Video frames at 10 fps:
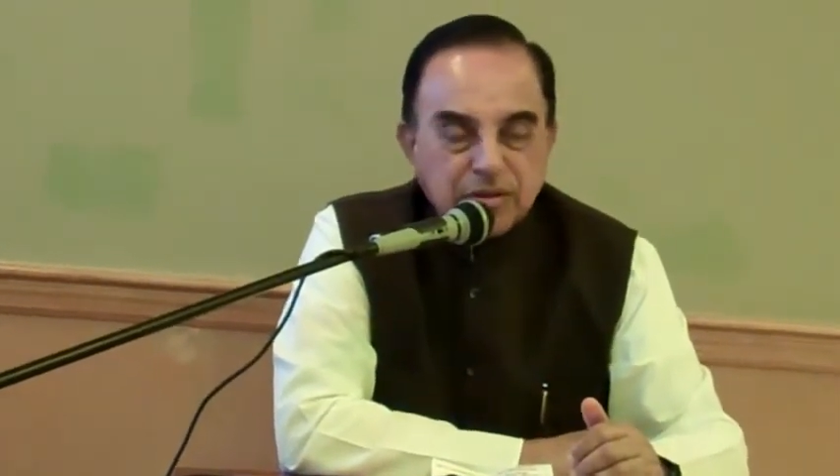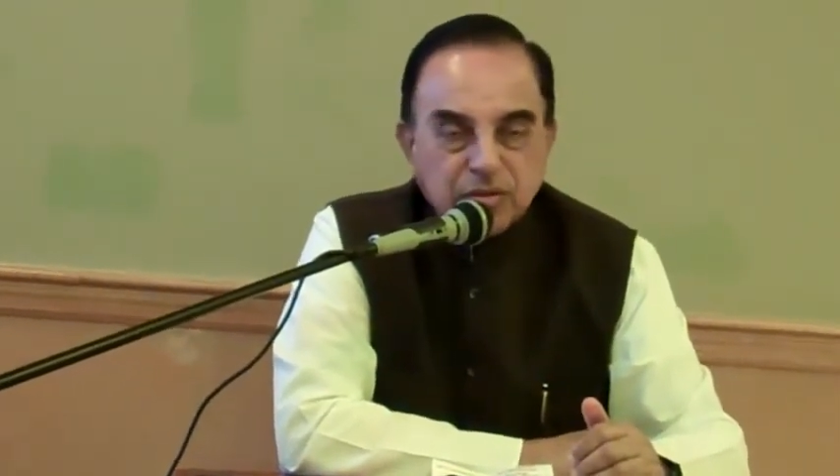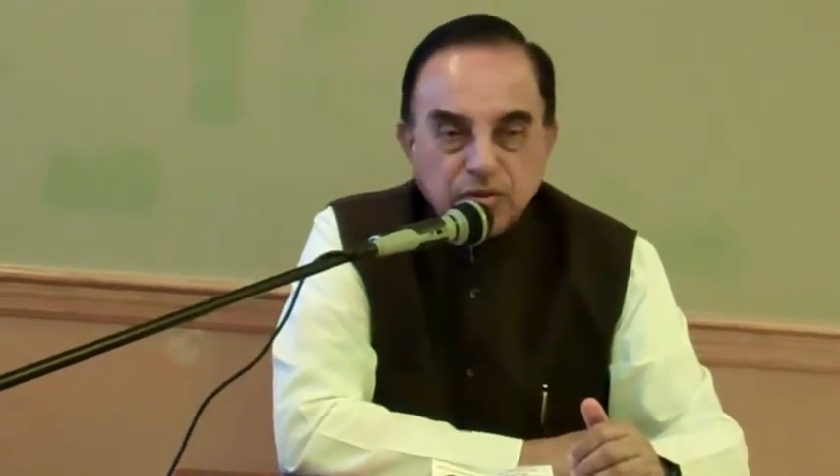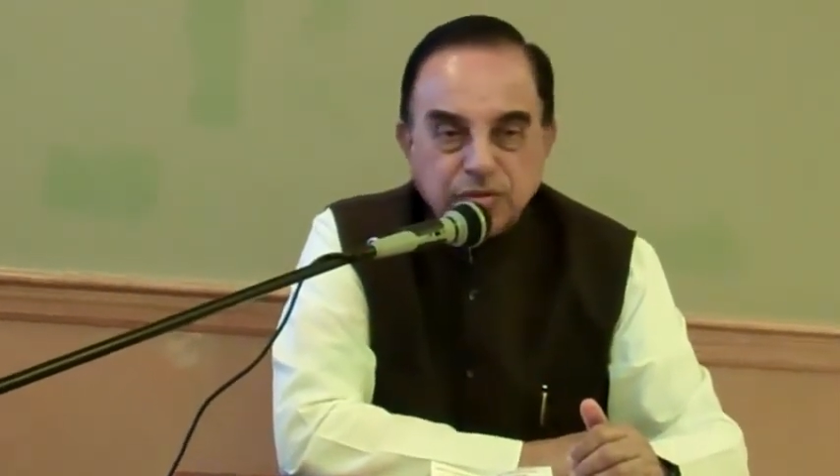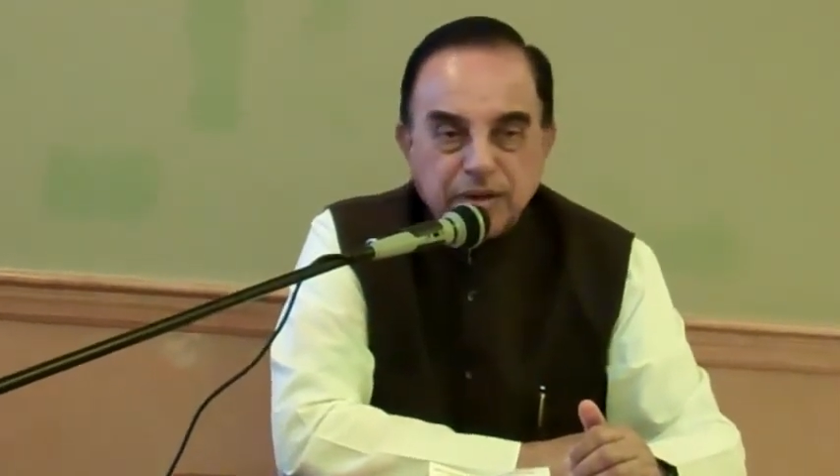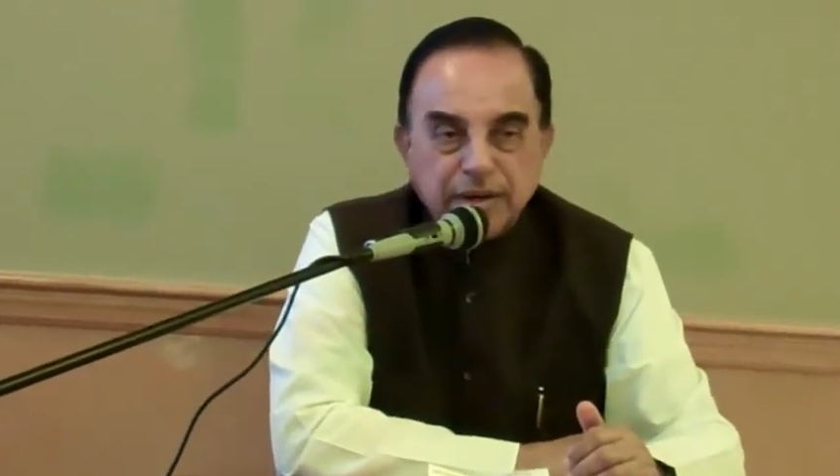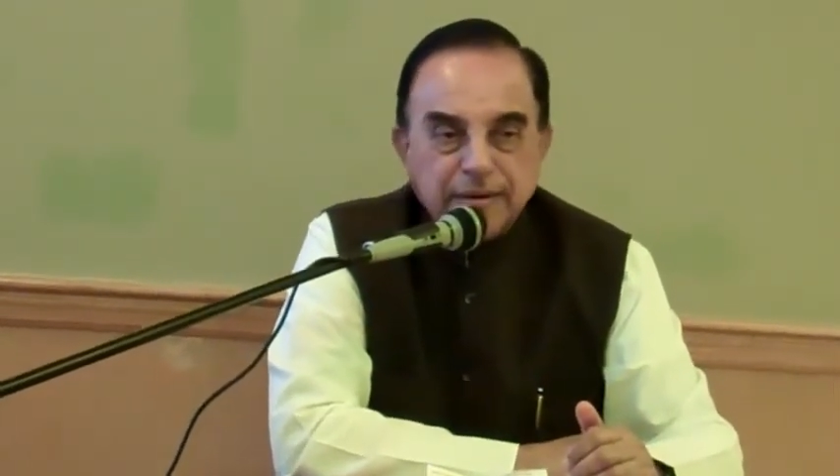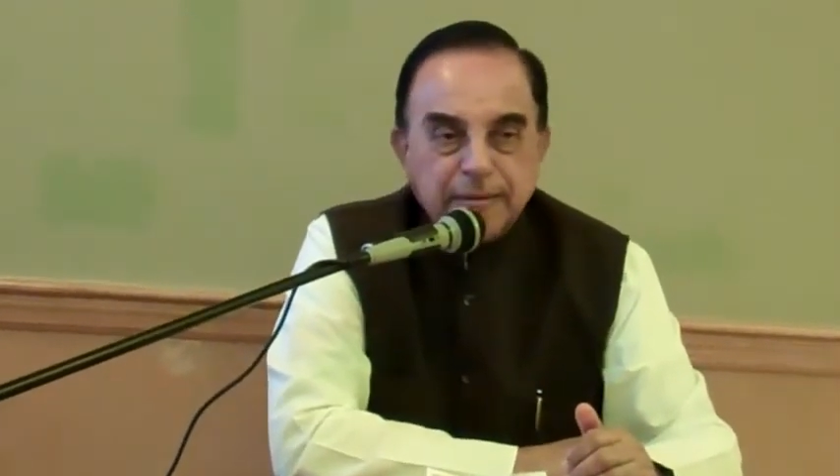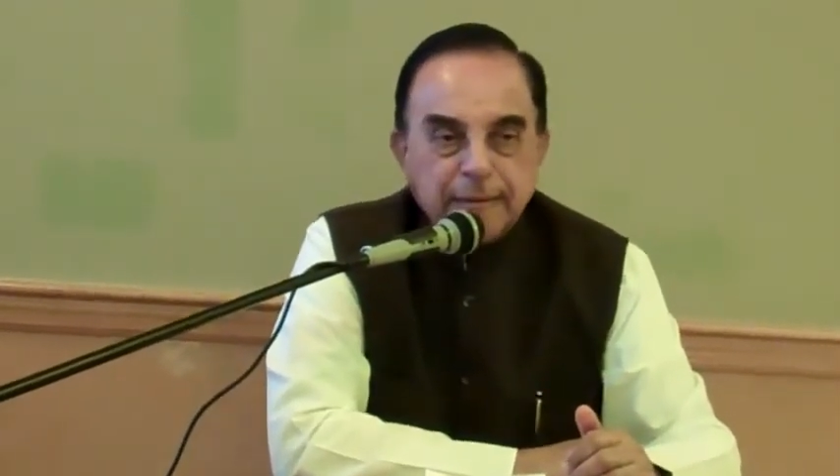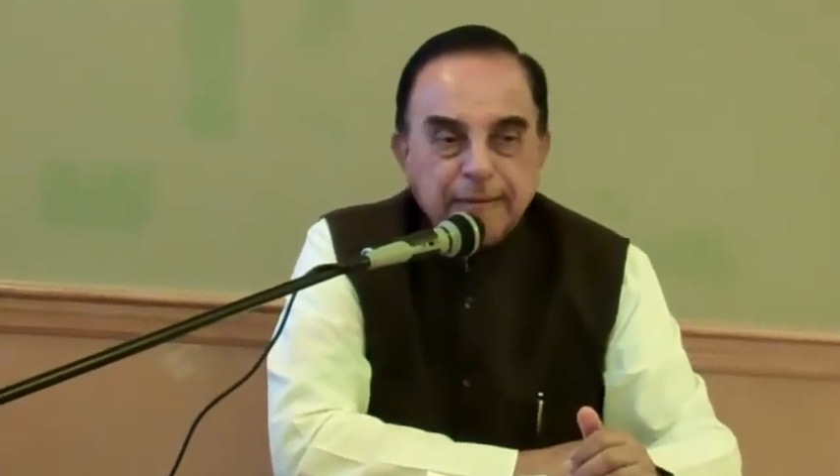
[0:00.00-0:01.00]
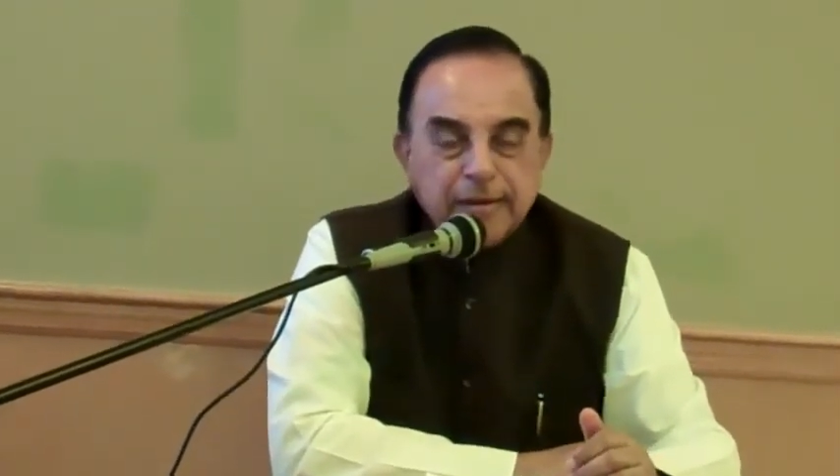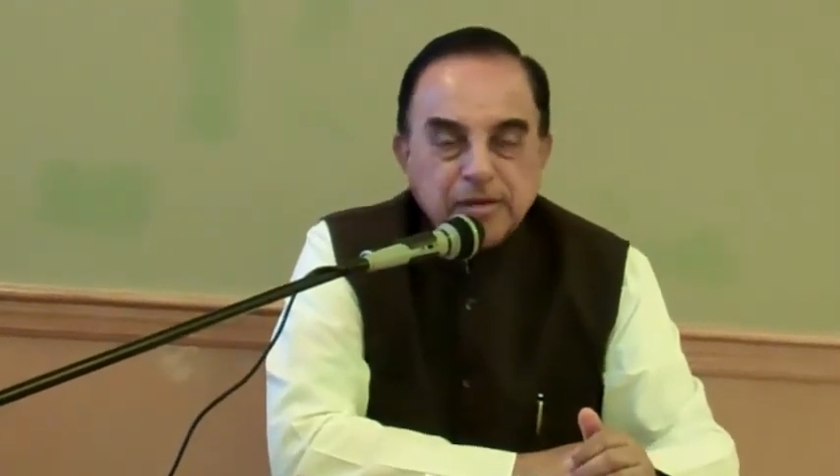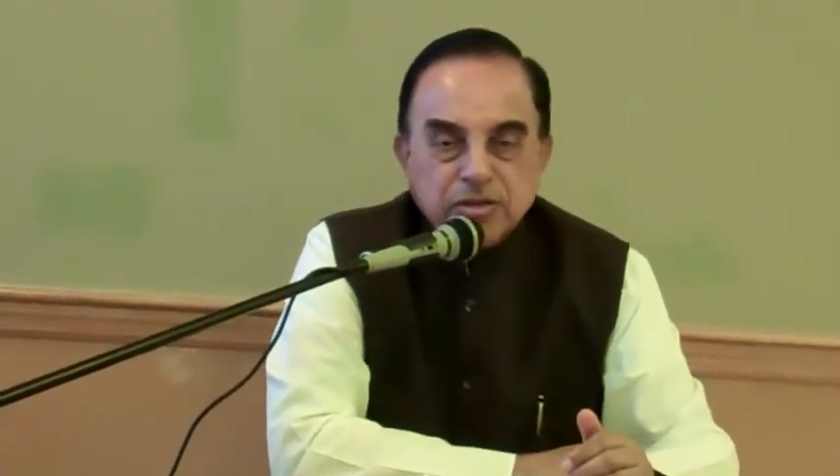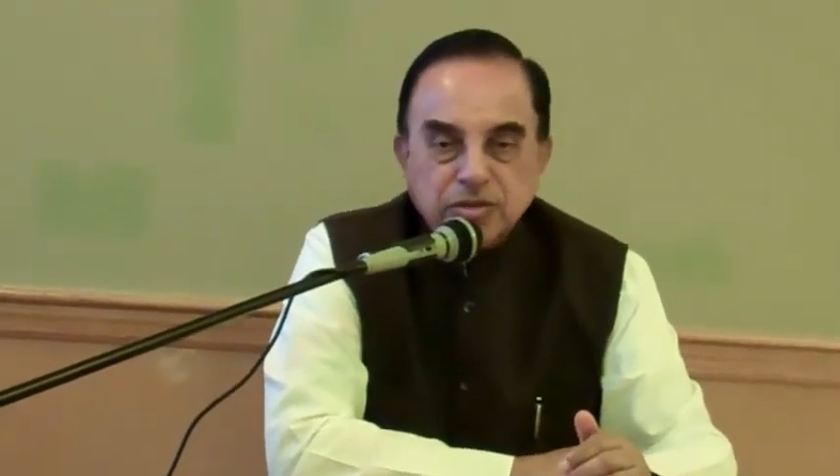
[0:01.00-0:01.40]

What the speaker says: growth rate.